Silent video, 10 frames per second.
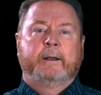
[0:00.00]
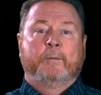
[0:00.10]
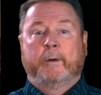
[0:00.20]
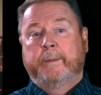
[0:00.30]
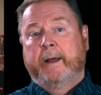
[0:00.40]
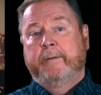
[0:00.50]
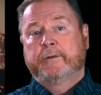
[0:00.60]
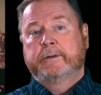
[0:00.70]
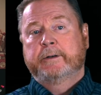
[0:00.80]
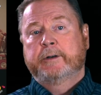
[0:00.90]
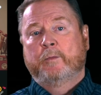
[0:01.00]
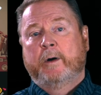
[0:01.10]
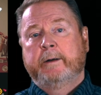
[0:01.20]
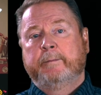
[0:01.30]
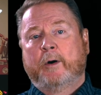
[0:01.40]
What behaviors does it
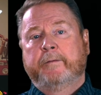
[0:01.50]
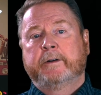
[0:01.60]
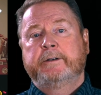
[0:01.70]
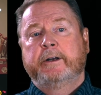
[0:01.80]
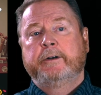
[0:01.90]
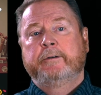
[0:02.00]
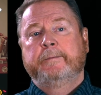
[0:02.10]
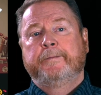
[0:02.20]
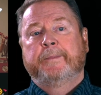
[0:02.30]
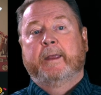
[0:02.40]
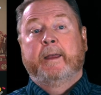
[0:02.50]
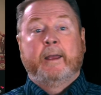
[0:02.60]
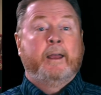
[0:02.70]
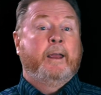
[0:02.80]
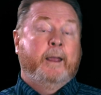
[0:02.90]
want? Marv continued.
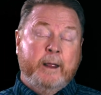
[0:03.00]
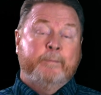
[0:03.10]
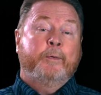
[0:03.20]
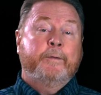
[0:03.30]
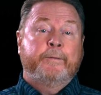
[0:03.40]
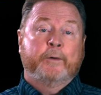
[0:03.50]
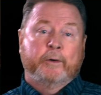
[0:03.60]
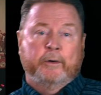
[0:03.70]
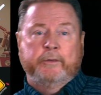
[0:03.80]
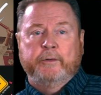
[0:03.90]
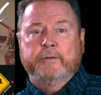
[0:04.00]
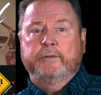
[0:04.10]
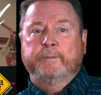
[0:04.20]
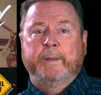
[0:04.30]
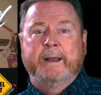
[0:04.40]
It prefers you
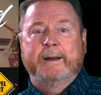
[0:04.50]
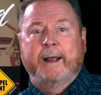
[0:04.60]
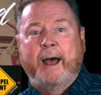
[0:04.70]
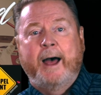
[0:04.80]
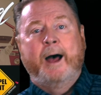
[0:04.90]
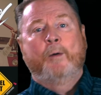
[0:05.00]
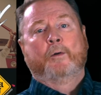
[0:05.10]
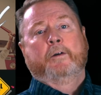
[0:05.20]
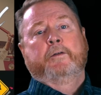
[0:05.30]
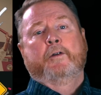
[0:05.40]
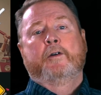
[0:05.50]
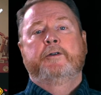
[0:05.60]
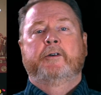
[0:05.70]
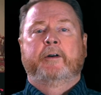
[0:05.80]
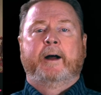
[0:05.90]
spend hours
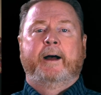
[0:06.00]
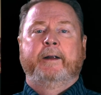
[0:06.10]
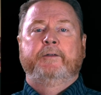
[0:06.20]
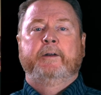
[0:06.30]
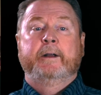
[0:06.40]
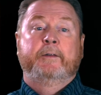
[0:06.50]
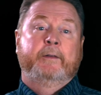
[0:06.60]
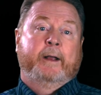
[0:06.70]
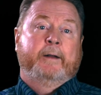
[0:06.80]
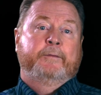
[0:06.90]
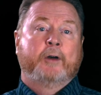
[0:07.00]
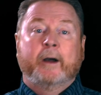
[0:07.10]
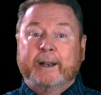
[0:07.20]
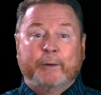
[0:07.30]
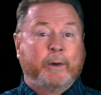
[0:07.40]
on your IG instead of
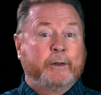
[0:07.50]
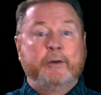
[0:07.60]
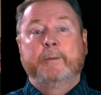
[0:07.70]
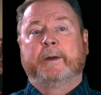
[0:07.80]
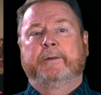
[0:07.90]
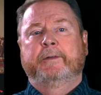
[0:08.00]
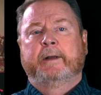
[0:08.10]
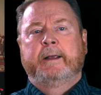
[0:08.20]
talking to real humans,